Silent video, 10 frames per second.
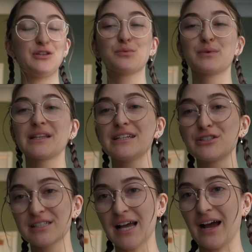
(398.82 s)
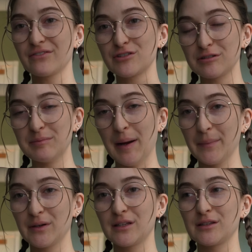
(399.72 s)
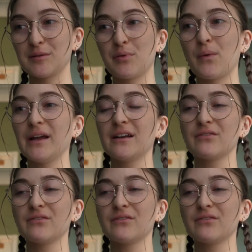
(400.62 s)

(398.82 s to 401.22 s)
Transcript: you really just have to remember that the point